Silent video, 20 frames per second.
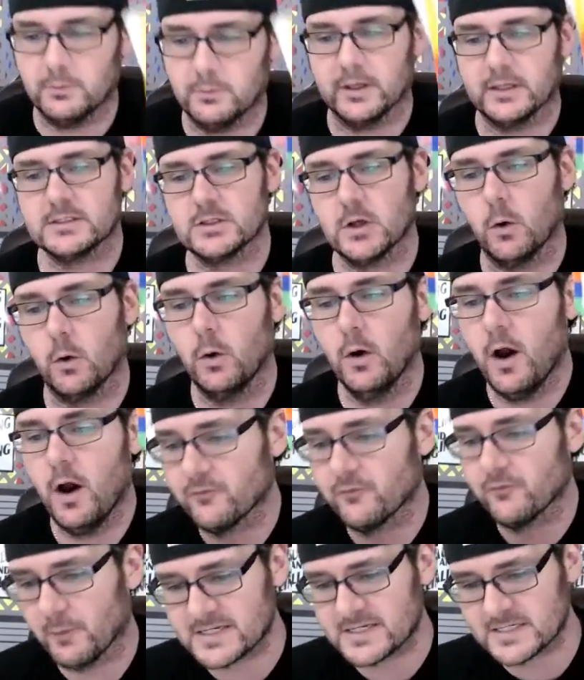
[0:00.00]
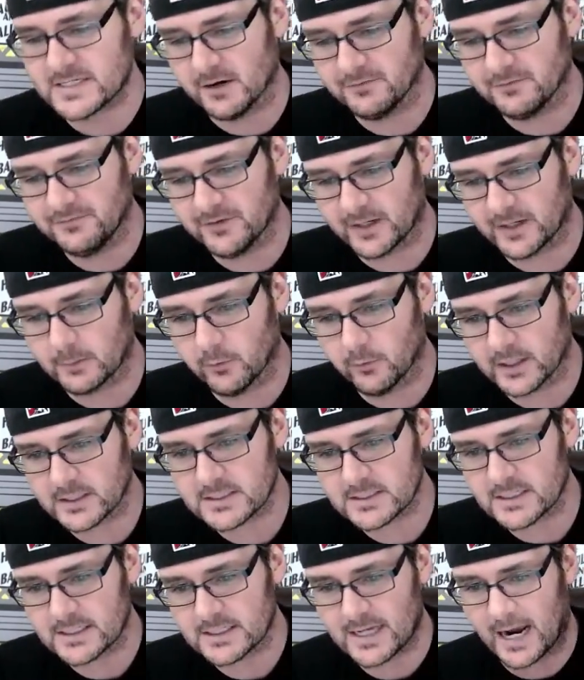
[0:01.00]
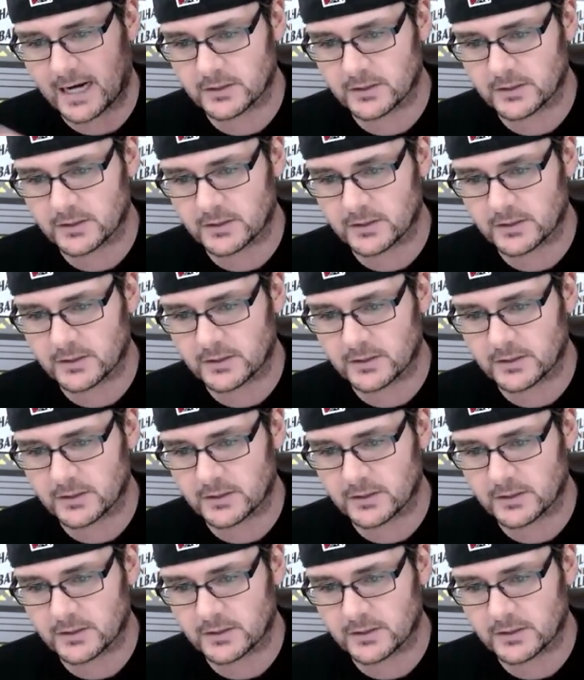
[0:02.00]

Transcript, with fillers: So for myself, Fick and Bricks, Dr.